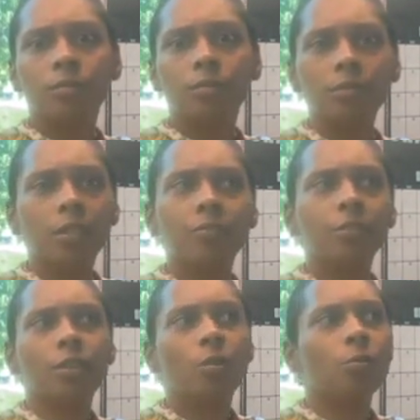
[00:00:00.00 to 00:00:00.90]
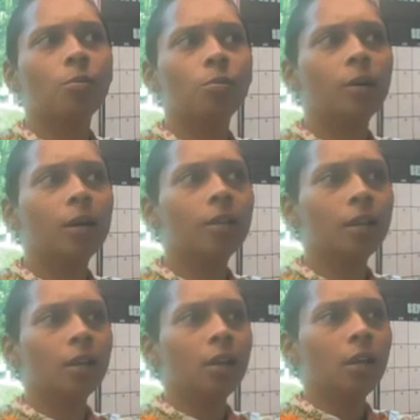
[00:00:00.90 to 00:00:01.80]
You never know what
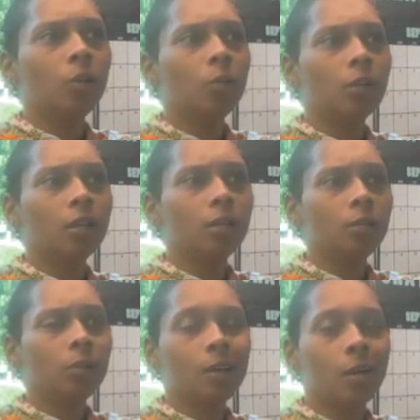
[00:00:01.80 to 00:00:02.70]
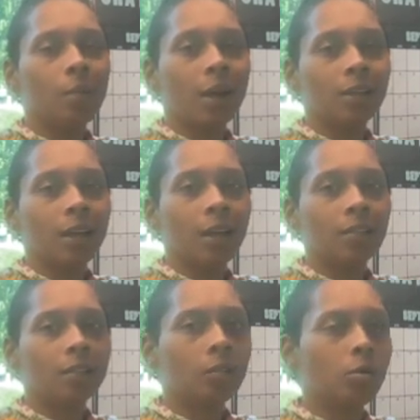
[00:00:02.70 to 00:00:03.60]
would come out of
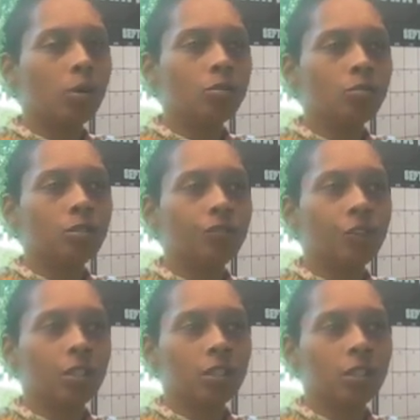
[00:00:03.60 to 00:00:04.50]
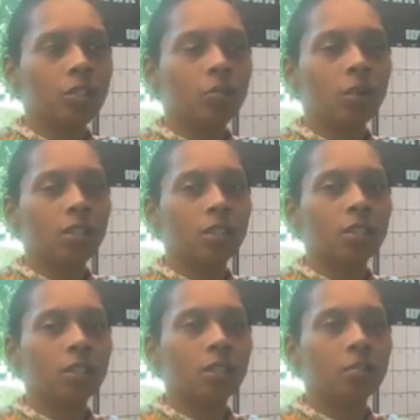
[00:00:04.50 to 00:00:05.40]
that. Suppose you surrender the situation
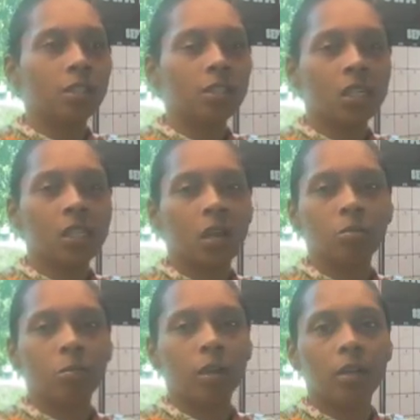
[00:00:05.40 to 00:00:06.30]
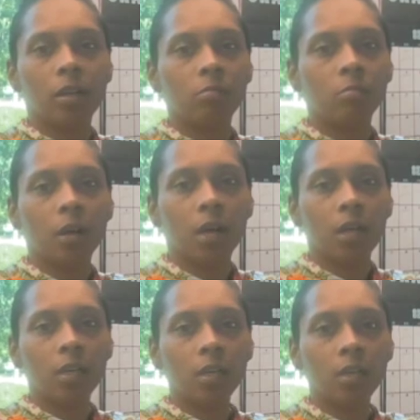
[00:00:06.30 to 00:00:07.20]
and something 10 times better comes by.
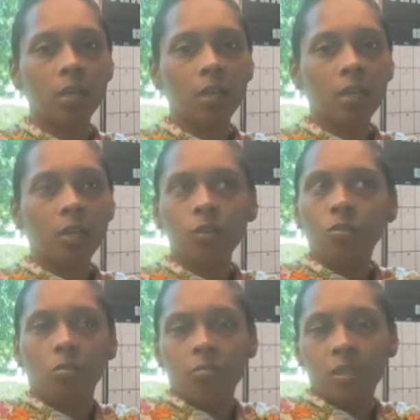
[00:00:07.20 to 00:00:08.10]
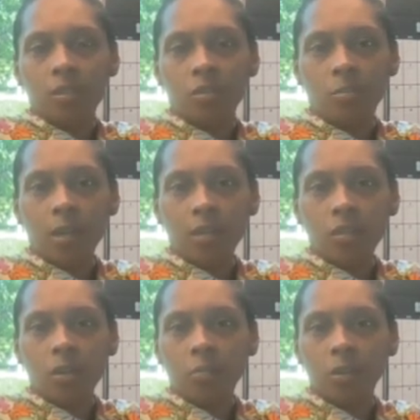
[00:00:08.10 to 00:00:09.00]
You missing your
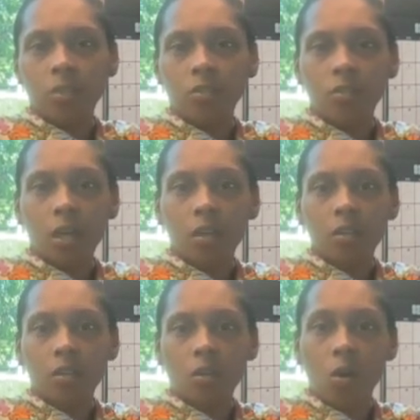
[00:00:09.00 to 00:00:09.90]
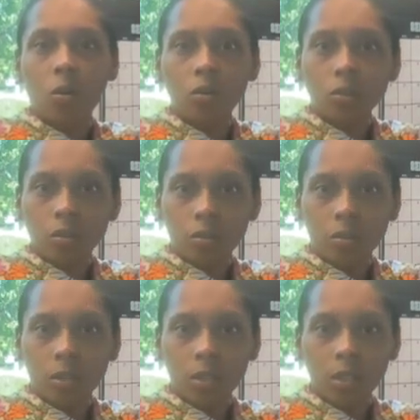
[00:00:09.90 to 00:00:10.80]
blessing all because you're trying to hold on to
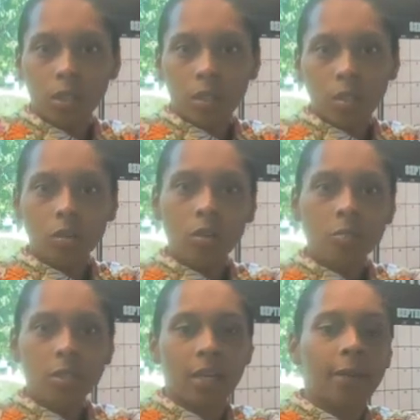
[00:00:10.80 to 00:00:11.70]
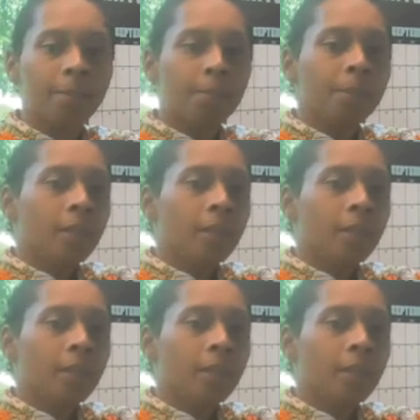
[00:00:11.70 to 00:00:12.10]
it. You know what I'm saying?